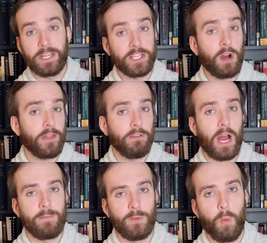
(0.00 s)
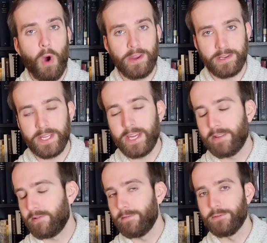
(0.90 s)
But he's an author I've been wanting to
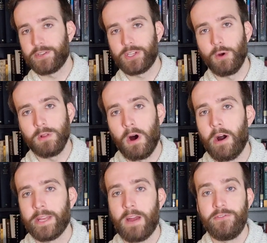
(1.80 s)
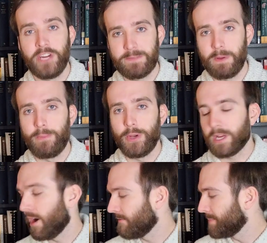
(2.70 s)
get to for so long, and I've just been
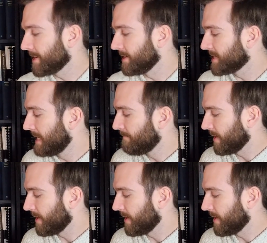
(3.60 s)
putting off because,